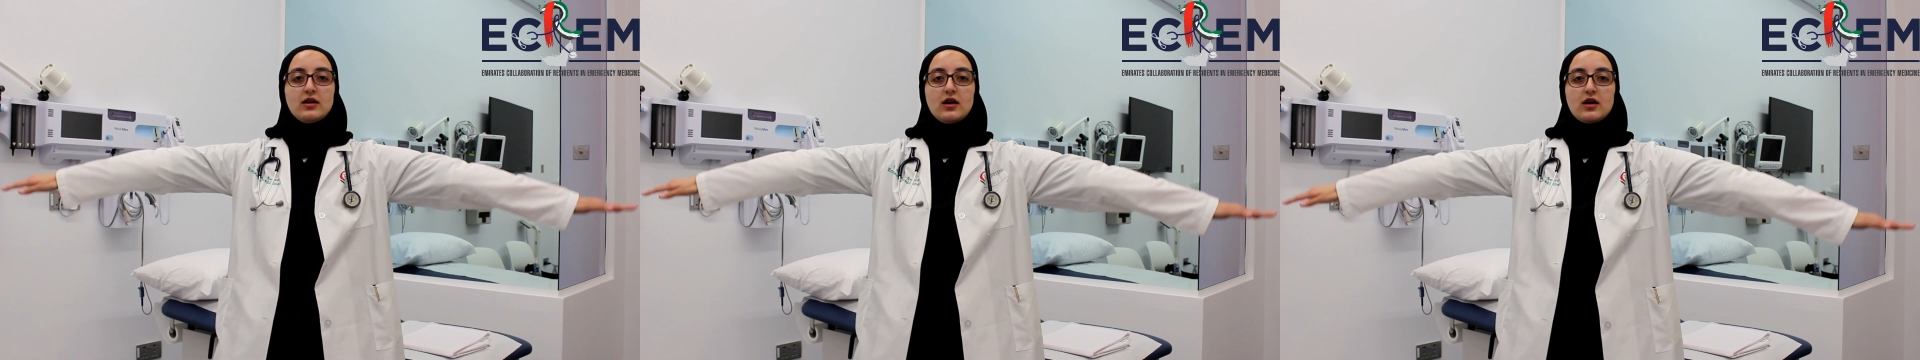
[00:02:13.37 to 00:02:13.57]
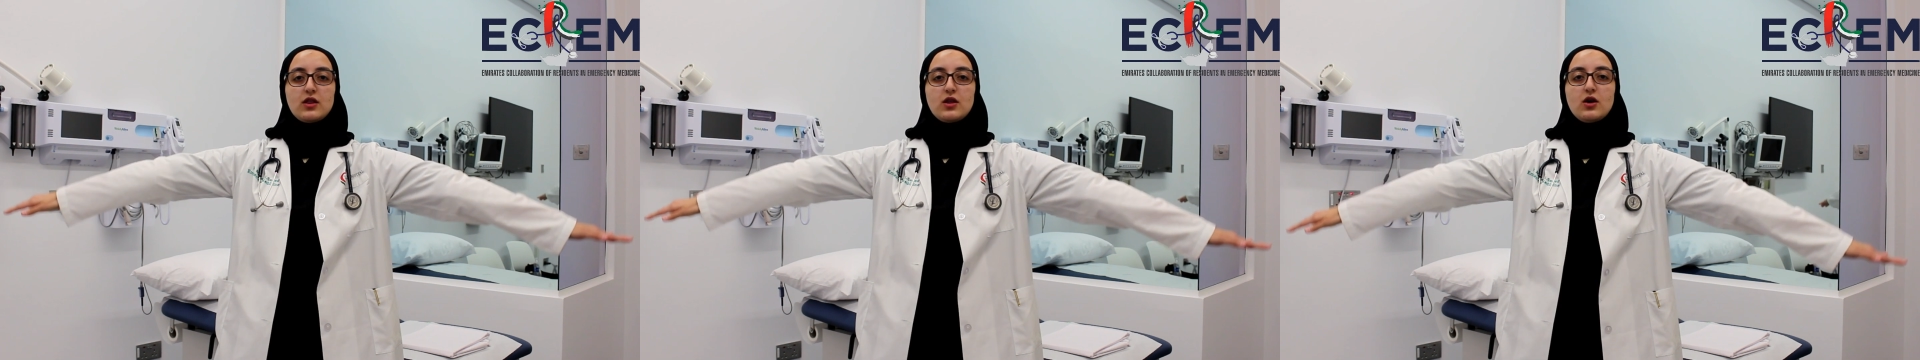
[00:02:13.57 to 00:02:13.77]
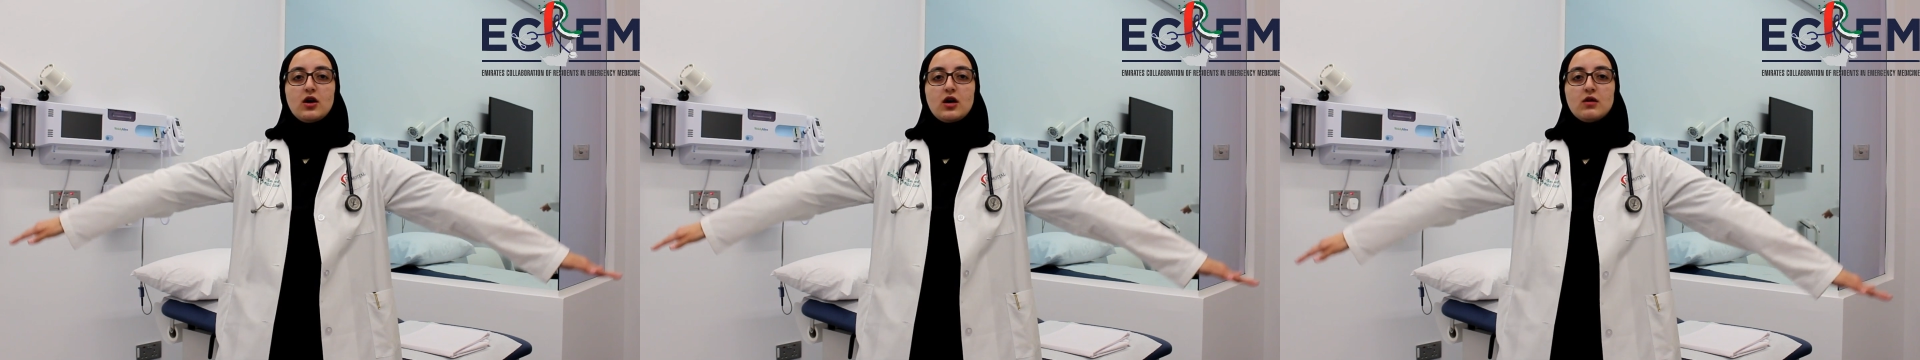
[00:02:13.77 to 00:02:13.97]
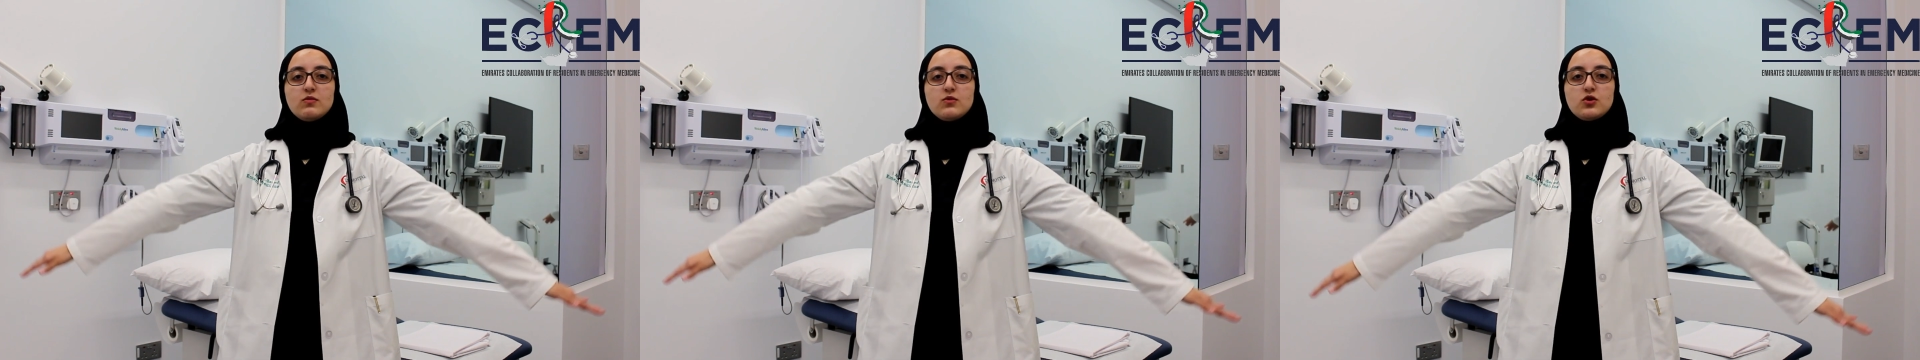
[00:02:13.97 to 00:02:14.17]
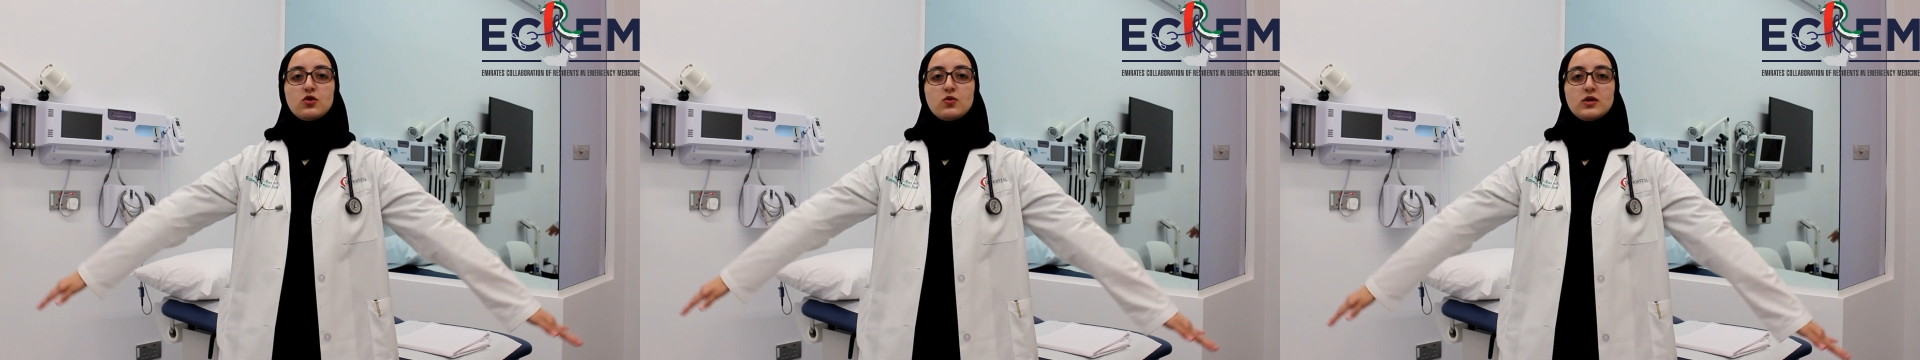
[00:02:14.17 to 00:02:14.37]
duct the
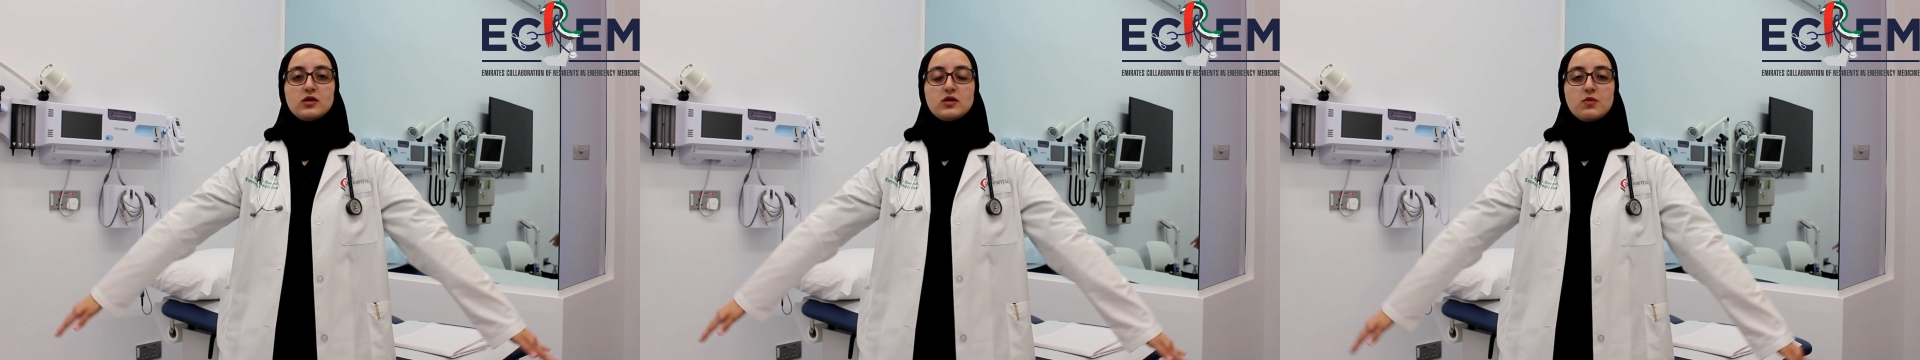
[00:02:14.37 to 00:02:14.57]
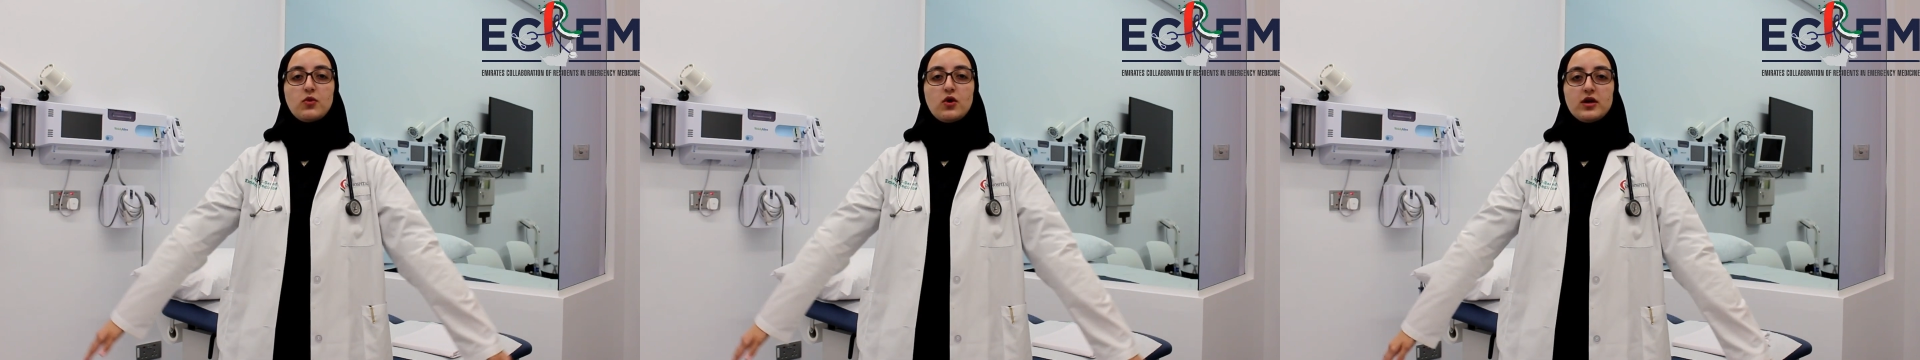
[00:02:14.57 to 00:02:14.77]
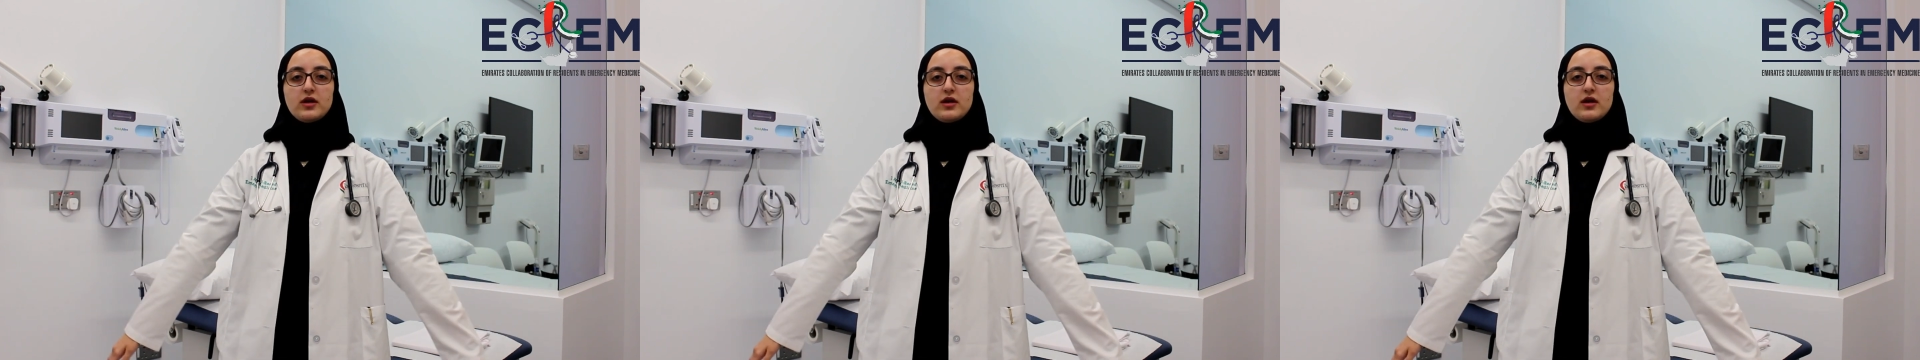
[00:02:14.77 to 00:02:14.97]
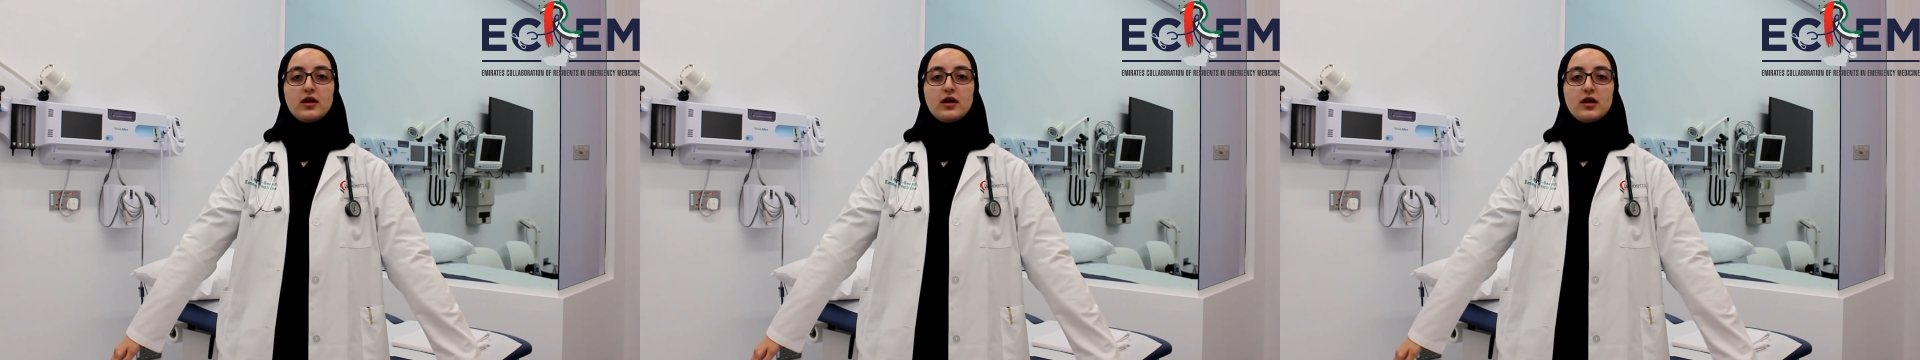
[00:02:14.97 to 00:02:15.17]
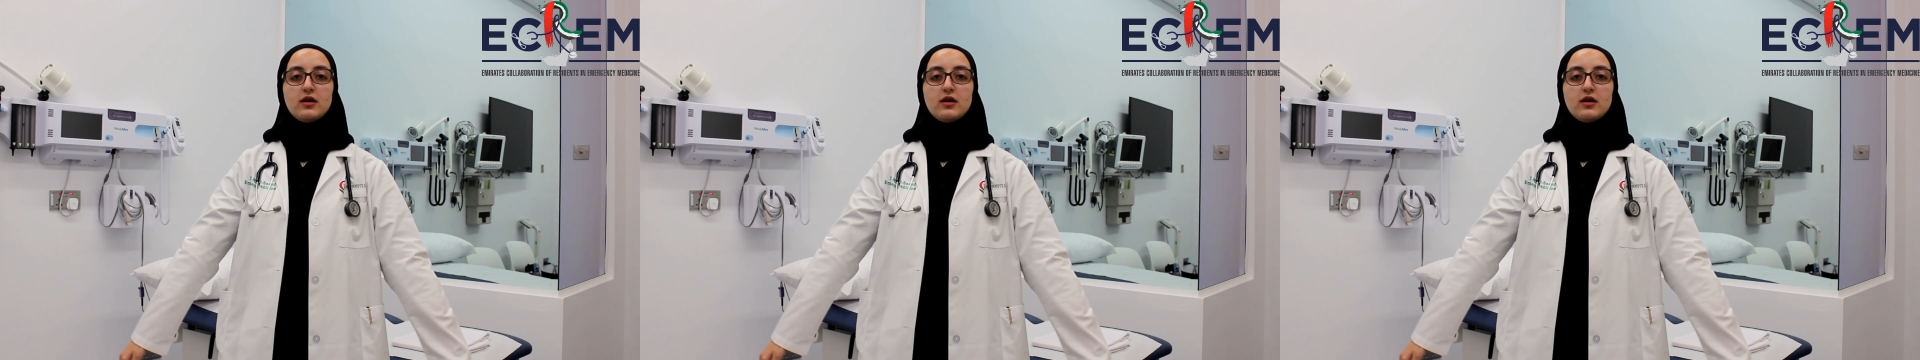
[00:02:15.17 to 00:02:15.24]
arm towards the body.